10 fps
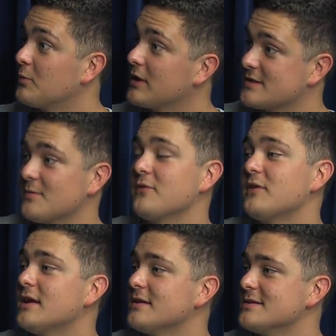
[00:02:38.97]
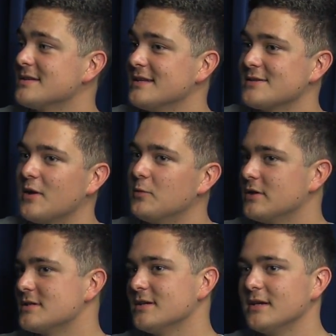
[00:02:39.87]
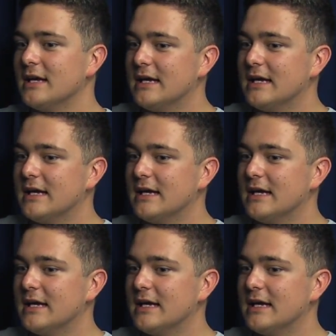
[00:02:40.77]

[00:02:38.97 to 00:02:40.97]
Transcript: to bring it to my fans, and so I'm willing to